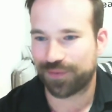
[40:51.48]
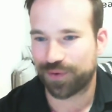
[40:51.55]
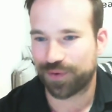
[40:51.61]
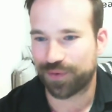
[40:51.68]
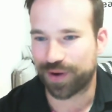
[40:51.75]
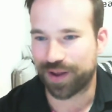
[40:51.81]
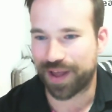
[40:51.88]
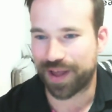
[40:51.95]

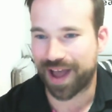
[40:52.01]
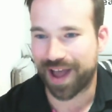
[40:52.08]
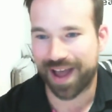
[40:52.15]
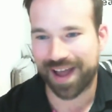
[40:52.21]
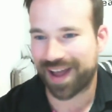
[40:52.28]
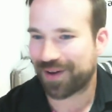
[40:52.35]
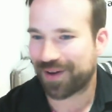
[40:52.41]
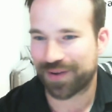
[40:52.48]
what do
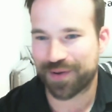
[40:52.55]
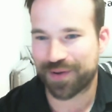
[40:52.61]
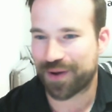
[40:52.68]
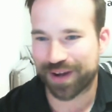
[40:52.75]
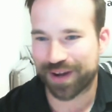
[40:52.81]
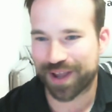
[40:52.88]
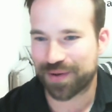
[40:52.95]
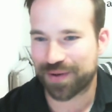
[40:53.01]
I want
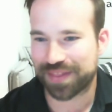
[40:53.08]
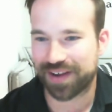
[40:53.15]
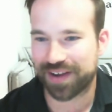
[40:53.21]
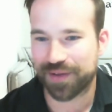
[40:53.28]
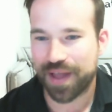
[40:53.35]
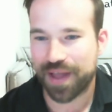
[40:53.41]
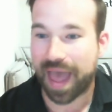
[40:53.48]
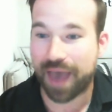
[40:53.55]
to go with here?